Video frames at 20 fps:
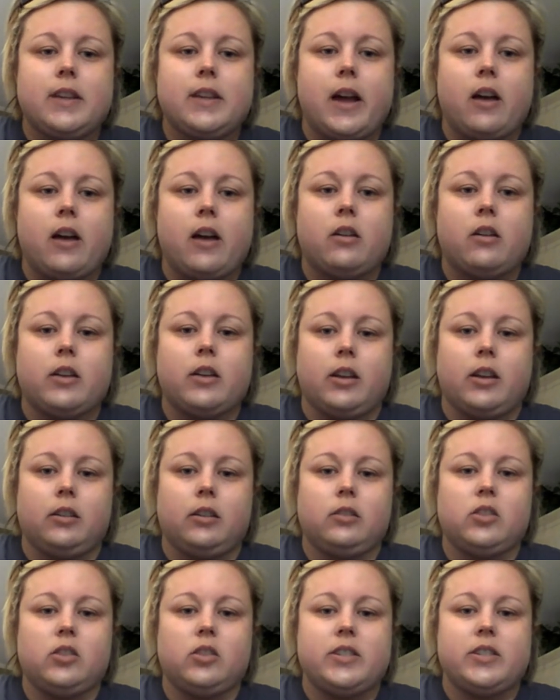it out, get it a
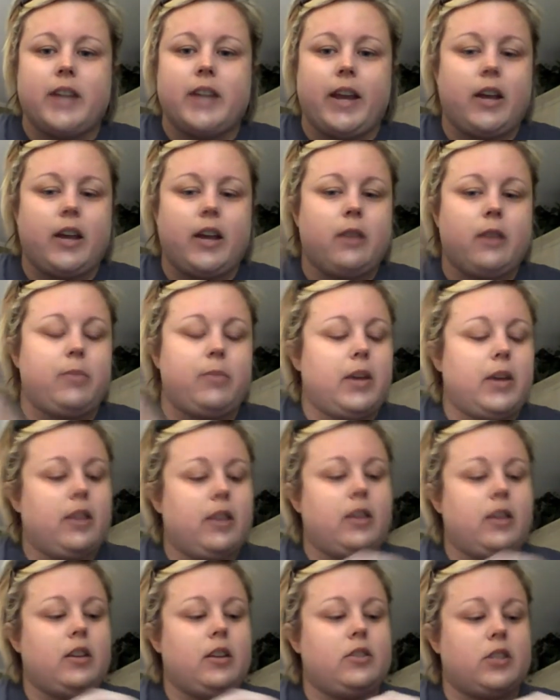little damp,
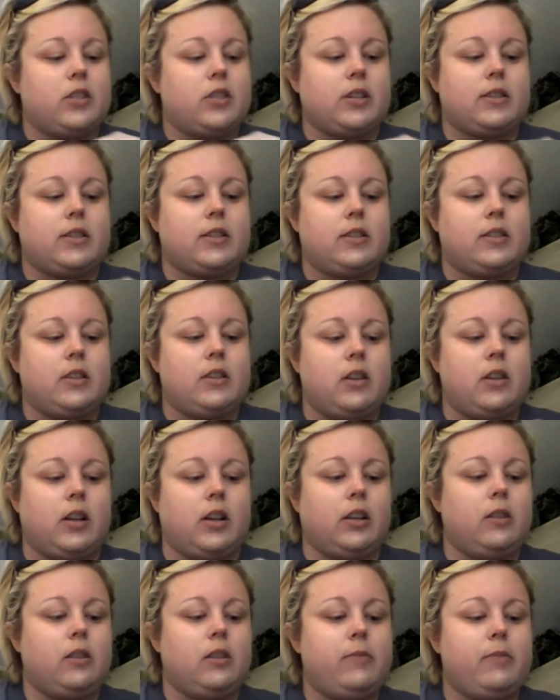and then just
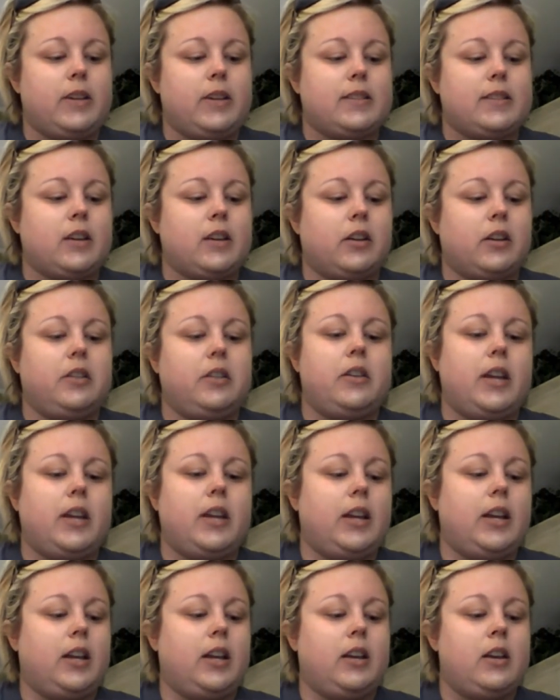a little bit's all you
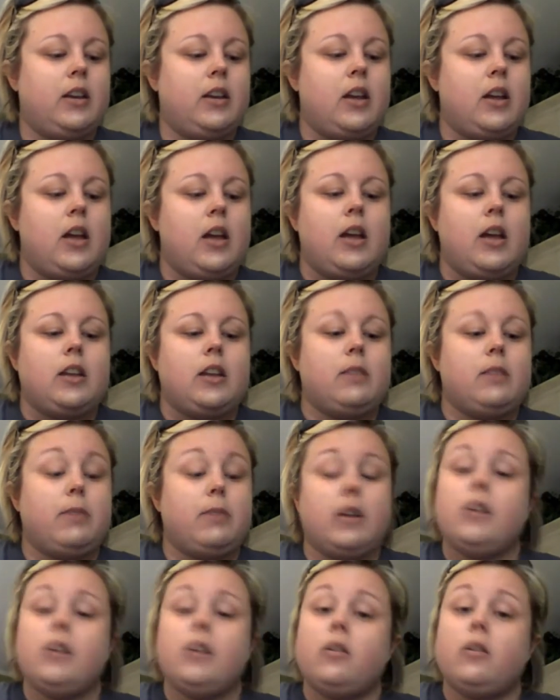need,
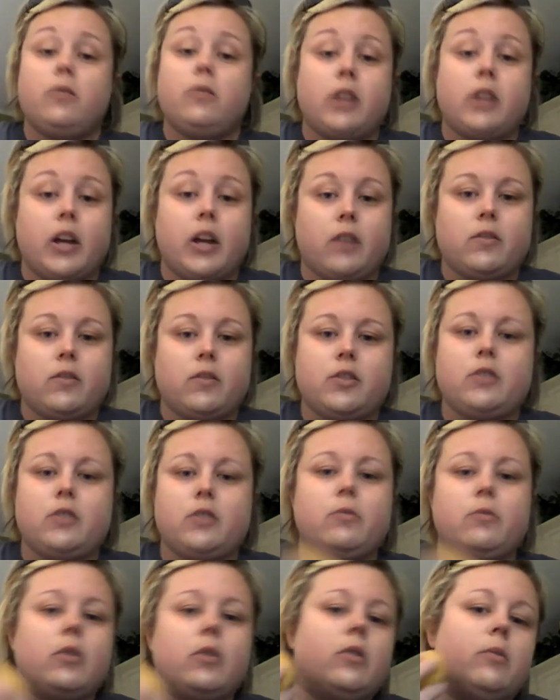depending on the coverage
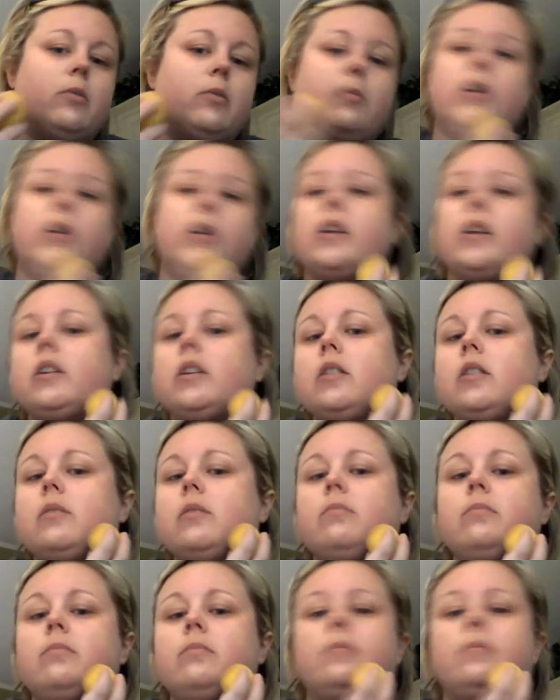you want. But
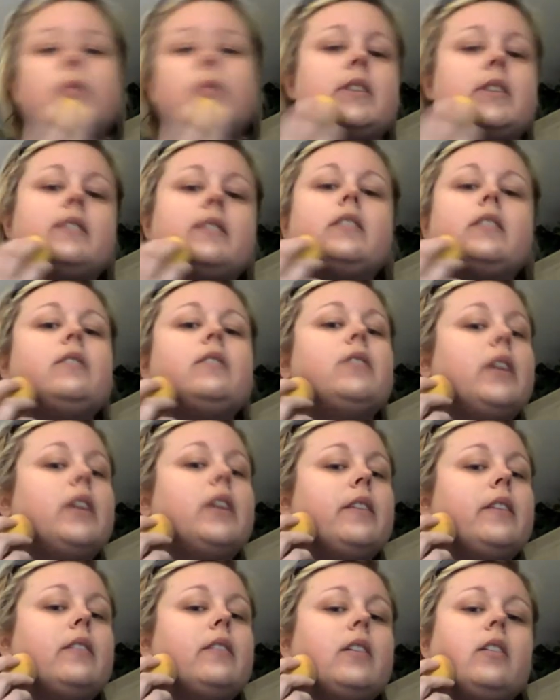let's see if you
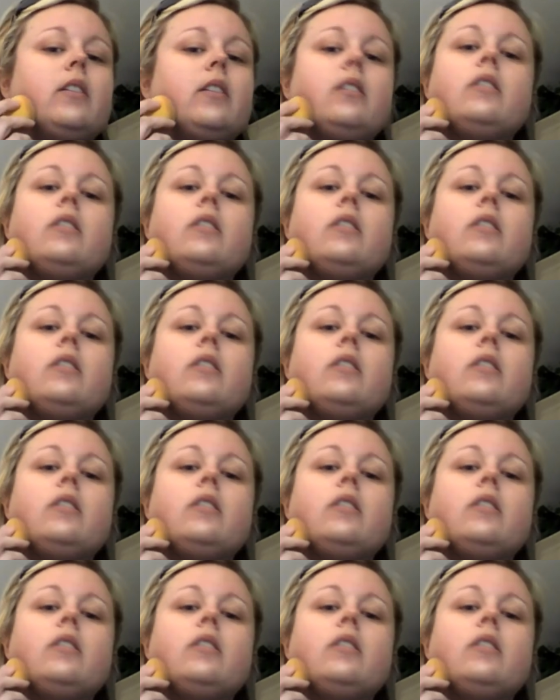can see.